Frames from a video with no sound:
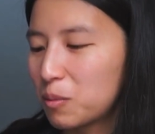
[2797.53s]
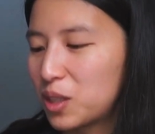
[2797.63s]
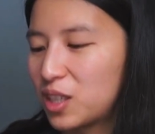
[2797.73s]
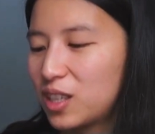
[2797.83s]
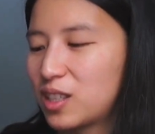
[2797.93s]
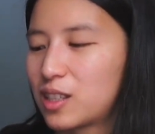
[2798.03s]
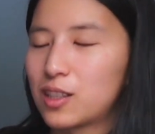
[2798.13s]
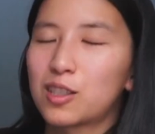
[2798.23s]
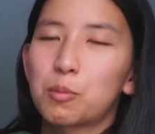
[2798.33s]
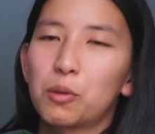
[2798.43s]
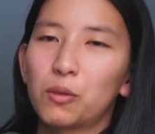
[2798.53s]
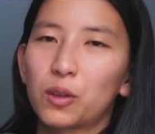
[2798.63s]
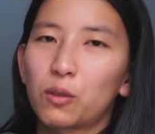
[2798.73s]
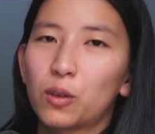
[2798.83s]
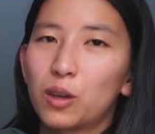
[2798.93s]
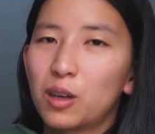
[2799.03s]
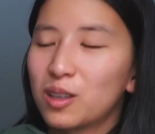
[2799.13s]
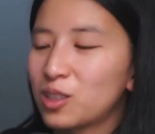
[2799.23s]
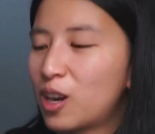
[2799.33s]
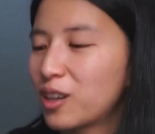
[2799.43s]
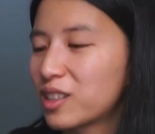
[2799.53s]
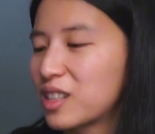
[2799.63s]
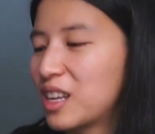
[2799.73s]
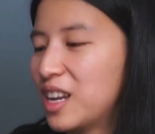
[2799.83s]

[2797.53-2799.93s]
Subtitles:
which it says it's perfect for socks.